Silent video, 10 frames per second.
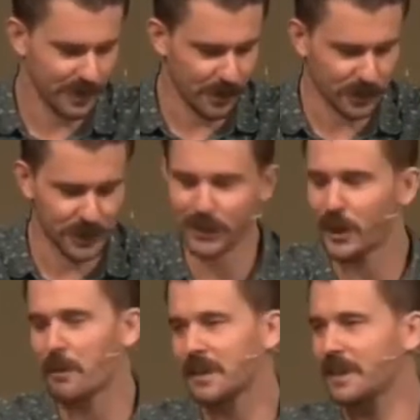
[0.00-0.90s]
There is
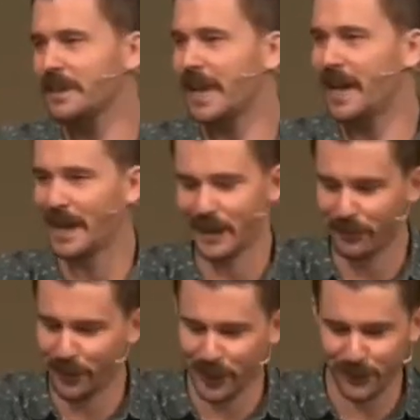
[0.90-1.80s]
just so much to say
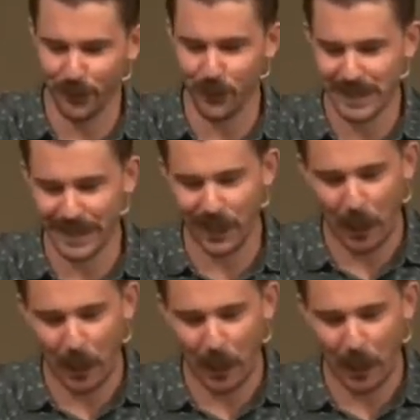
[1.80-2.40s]
in verse 14